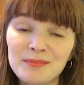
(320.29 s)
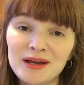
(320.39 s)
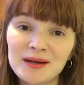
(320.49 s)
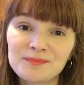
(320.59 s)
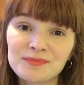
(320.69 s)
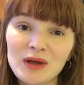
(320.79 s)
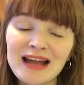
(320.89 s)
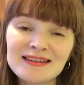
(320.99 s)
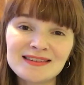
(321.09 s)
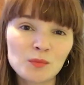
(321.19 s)
But
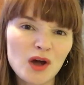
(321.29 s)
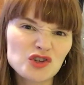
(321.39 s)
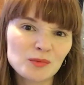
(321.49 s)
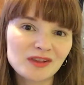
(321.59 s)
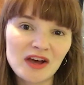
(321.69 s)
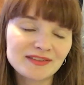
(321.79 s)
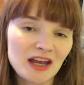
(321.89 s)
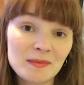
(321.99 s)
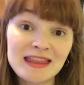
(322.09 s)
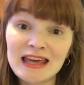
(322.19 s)
I did some workshops last
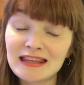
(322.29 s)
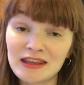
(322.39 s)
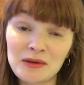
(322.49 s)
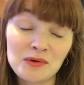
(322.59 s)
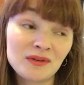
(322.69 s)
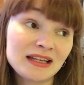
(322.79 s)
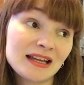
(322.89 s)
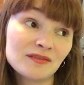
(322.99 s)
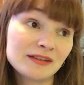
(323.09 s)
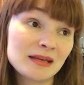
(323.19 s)
time, and they were really
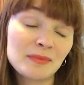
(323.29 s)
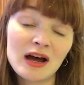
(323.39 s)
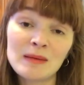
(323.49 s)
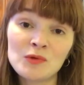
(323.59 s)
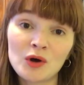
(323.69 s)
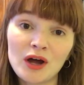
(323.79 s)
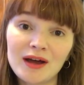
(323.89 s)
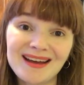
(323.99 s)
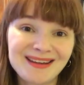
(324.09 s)
lovely, but I'm not,